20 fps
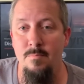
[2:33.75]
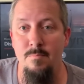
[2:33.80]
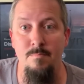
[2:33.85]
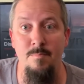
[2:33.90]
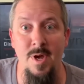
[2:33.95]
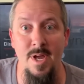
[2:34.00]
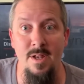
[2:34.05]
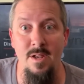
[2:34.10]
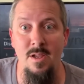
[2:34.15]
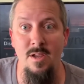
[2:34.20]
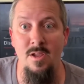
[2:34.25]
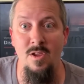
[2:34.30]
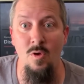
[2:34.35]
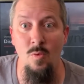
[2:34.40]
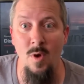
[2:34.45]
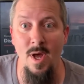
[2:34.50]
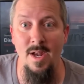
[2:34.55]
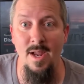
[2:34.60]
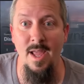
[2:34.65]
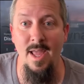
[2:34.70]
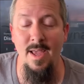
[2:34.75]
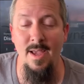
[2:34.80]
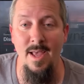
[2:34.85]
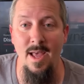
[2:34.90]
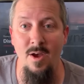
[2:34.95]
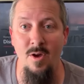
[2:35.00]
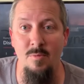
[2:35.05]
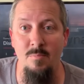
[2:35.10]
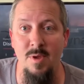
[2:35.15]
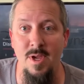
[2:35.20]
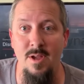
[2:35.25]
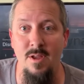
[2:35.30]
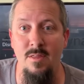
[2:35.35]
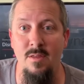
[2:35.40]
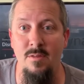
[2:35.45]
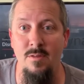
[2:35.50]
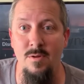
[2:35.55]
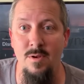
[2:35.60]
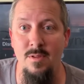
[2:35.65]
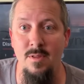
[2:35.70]
but you want to hang out, because
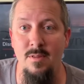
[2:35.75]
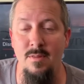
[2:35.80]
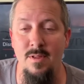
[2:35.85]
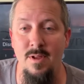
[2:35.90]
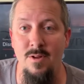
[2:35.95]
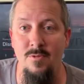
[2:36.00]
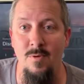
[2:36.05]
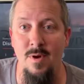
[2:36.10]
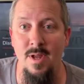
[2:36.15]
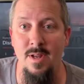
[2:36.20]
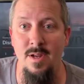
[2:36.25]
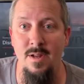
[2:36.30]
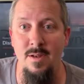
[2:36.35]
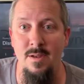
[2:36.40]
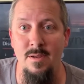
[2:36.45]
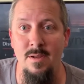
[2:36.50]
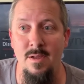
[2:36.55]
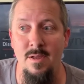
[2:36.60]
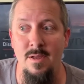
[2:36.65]
as soon as it's done raining,